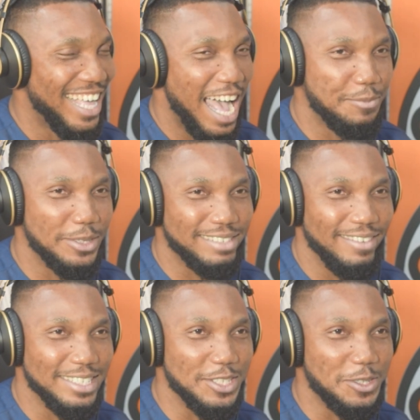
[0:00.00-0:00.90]
I'm not
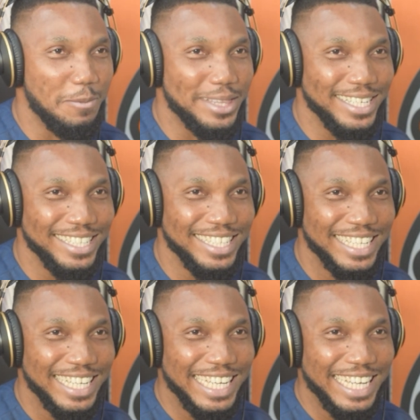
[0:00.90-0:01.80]
creating something
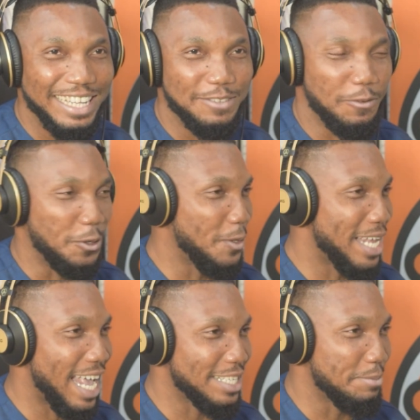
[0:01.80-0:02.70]
for you
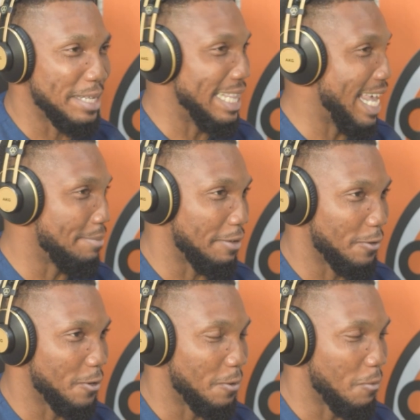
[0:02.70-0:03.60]
that hasn't been there before.